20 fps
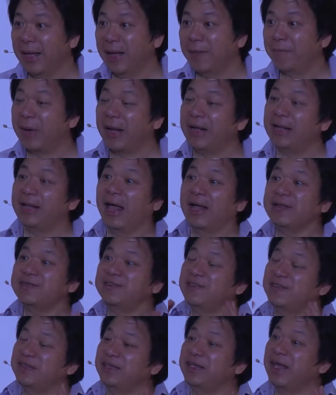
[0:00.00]
But let's
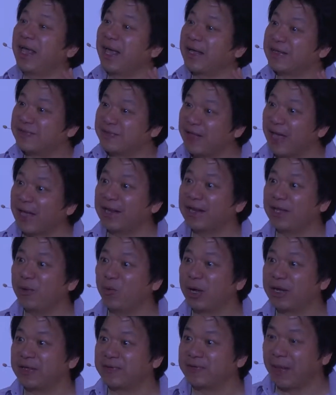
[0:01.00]
see exactly
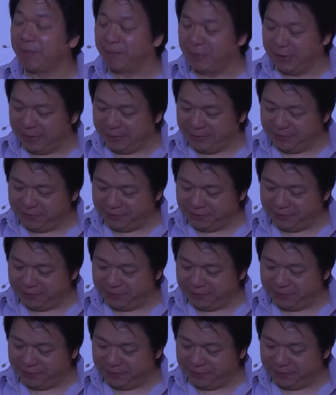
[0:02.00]
what is happening.